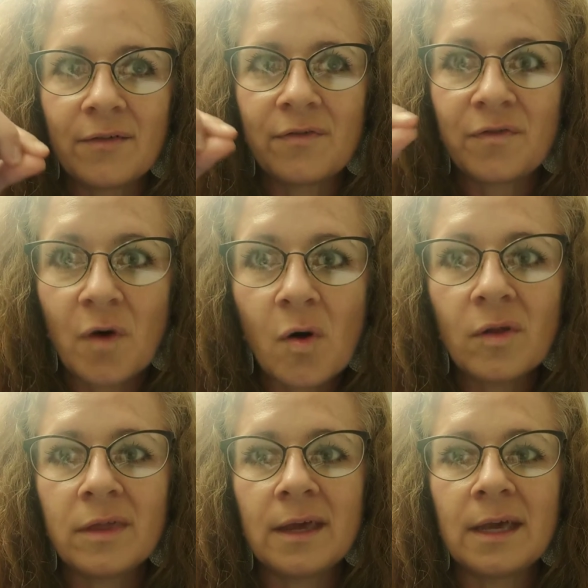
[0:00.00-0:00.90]

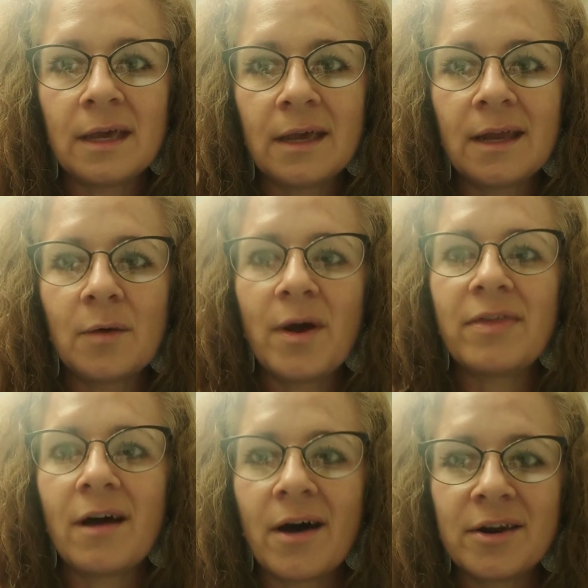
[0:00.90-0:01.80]
fully in a way
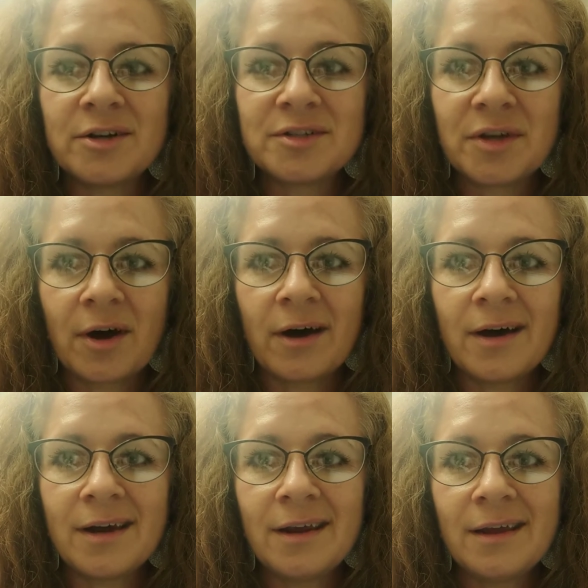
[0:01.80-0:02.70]
that honors
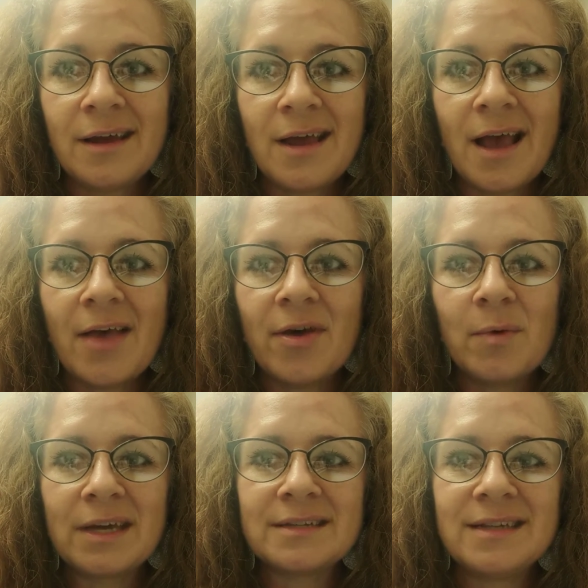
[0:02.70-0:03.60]
God and that
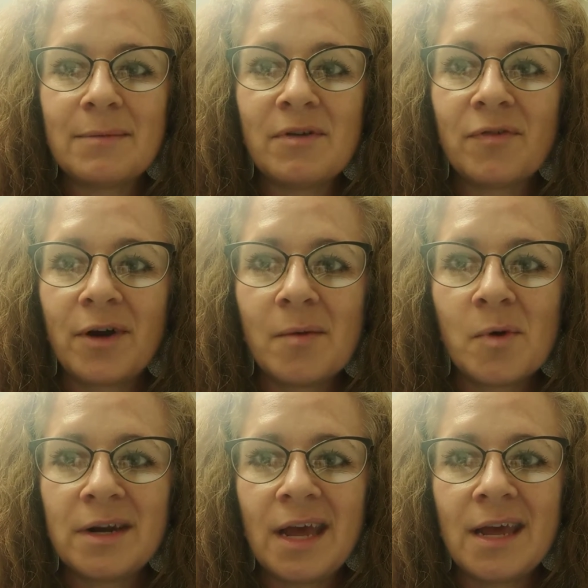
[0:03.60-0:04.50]
we can stand before him
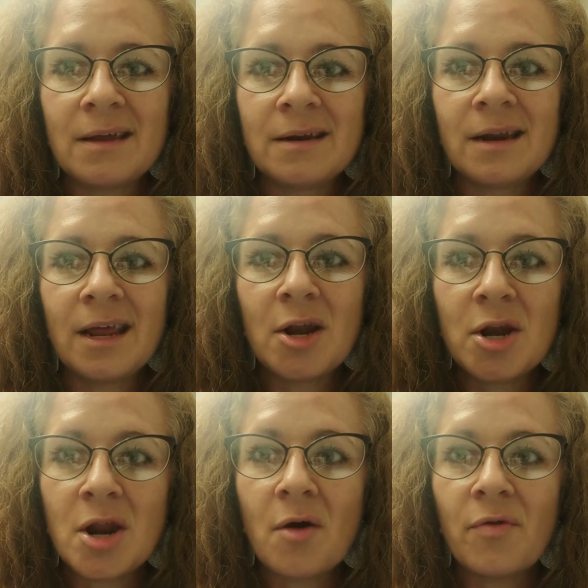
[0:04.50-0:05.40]
one day
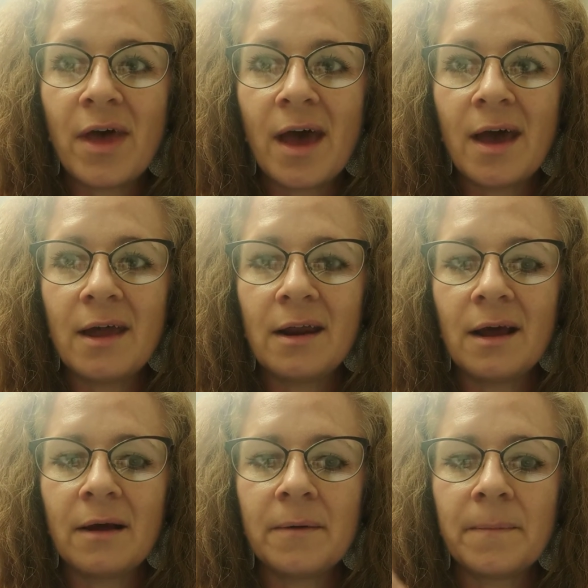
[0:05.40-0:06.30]
and know that
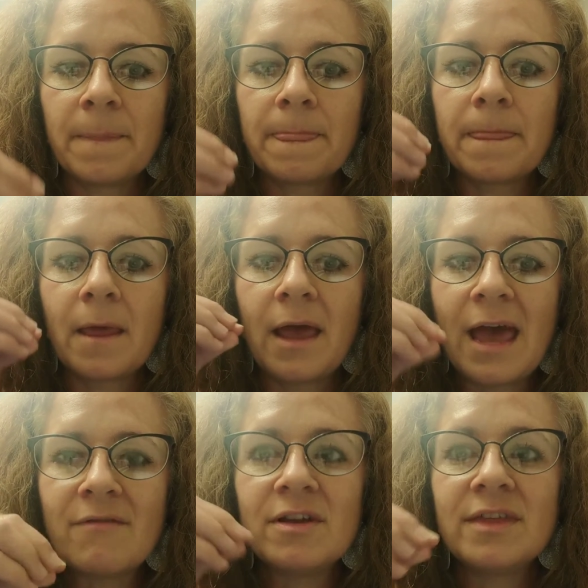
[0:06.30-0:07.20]

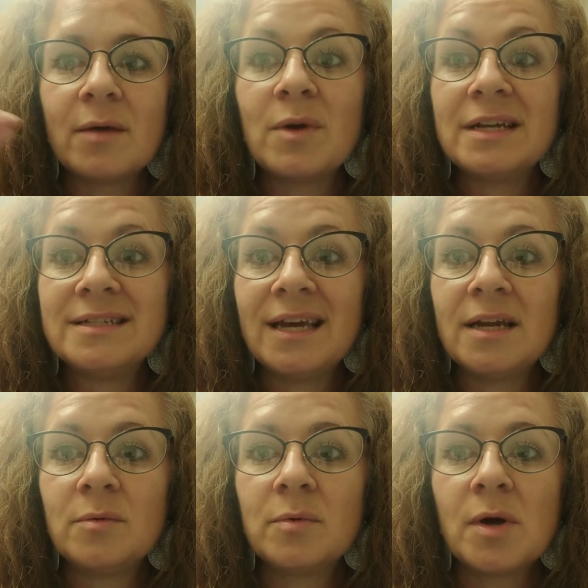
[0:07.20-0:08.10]
everything we
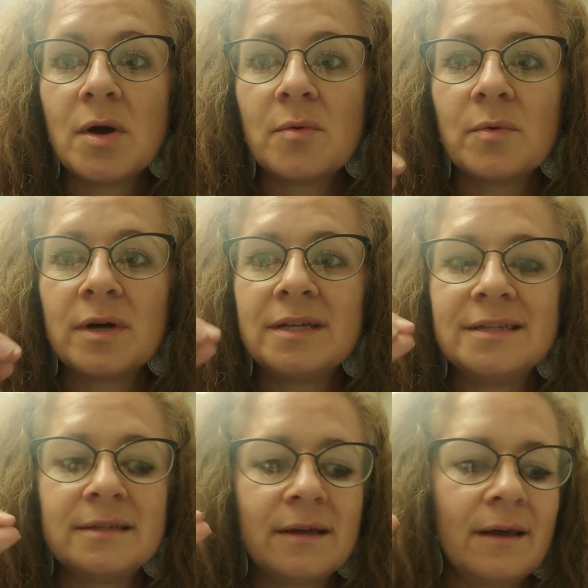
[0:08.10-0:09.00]
did
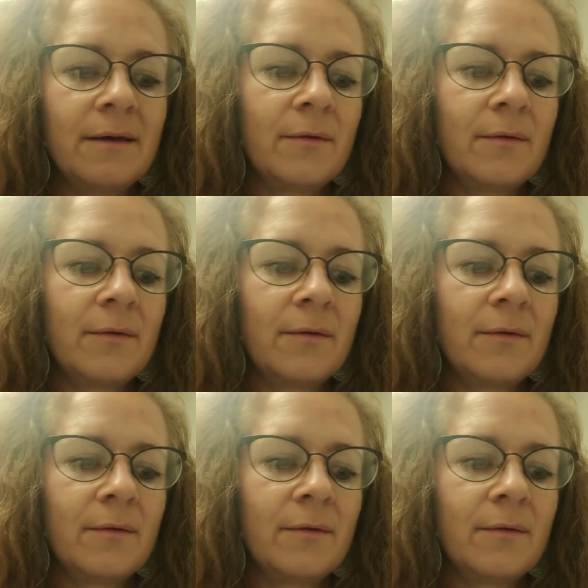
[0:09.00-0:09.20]
was,